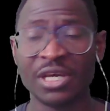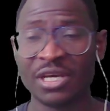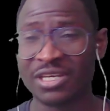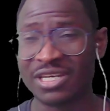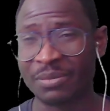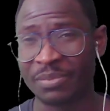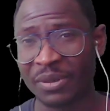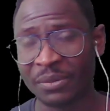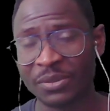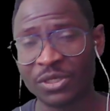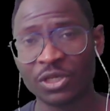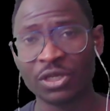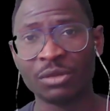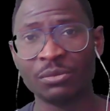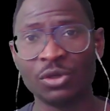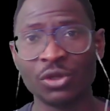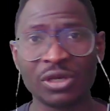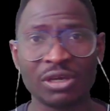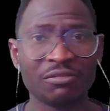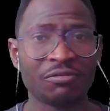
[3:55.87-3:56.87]
They're probably going to be
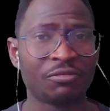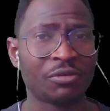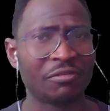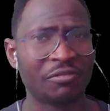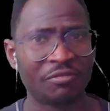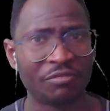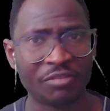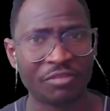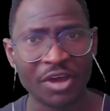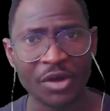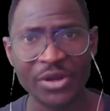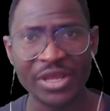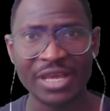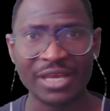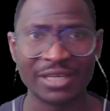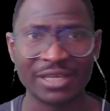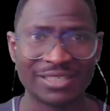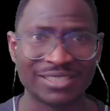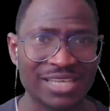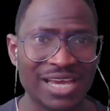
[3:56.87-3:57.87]
looking for a very
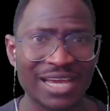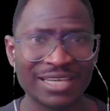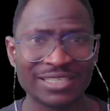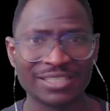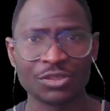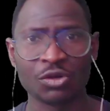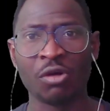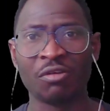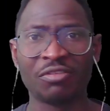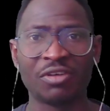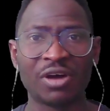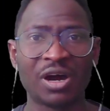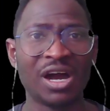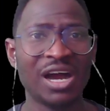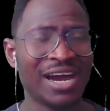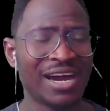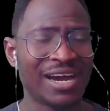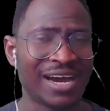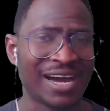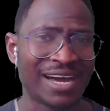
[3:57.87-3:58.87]
enticing offer,
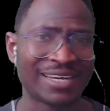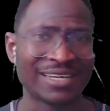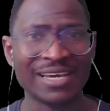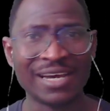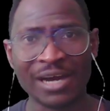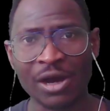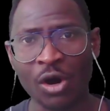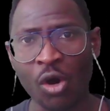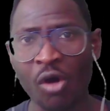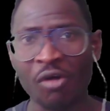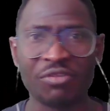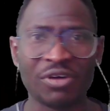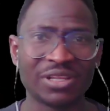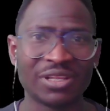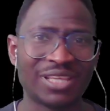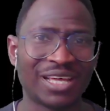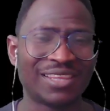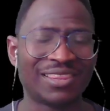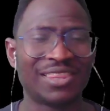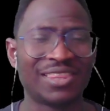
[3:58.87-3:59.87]
an offer
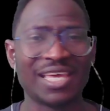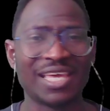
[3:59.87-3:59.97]
that they